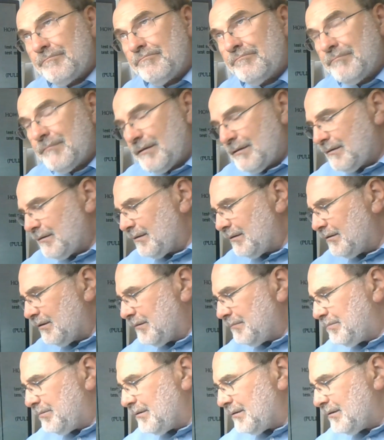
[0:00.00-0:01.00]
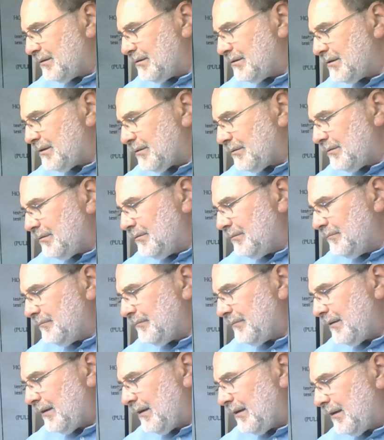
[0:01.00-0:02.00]
you can put 0
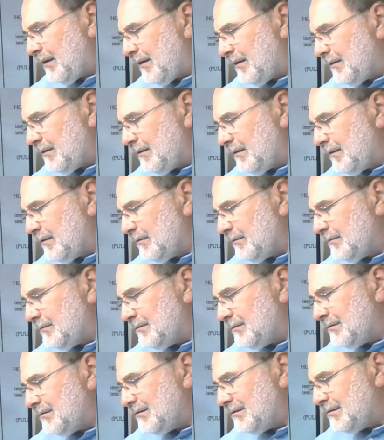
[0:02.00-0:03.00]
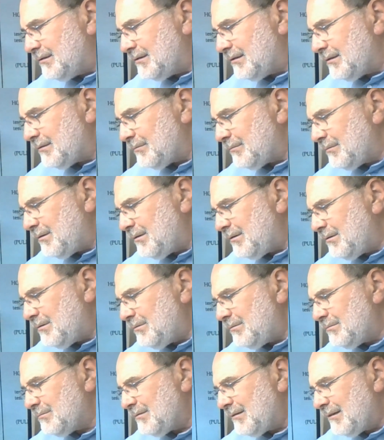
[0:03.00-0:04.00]
and
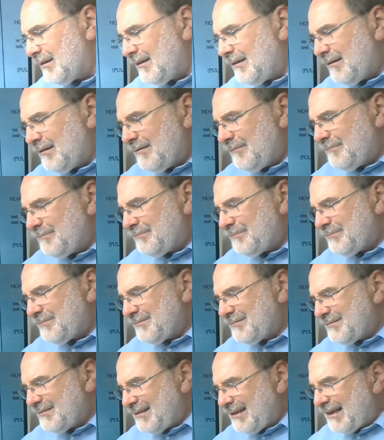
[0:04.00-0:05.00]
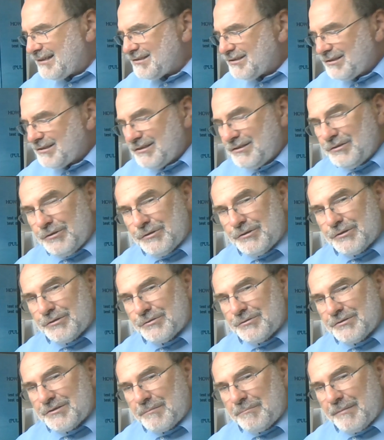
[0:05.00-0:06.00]
0. Actually,
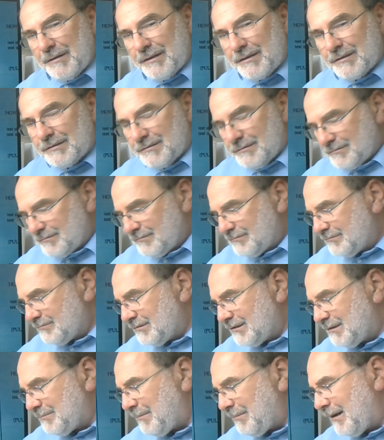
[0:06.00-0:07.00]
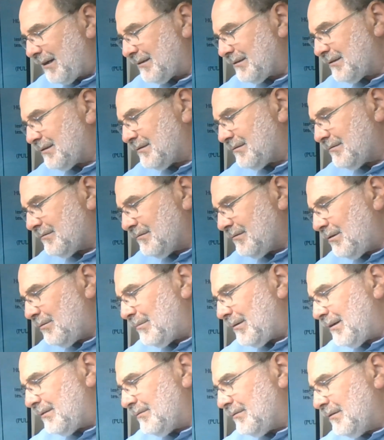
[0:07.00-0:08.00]
neutral is a better response. Oh
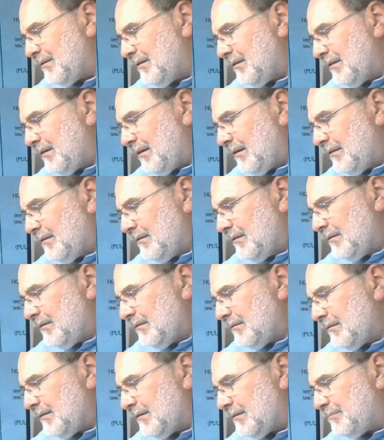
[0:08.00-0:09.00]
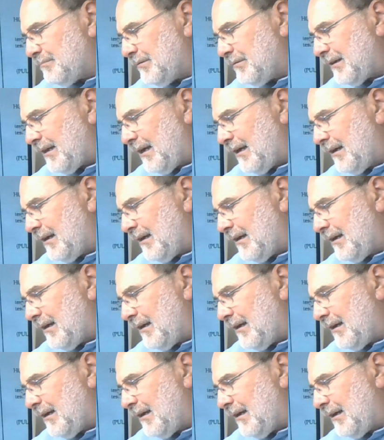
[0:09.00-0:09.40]
well. Let's put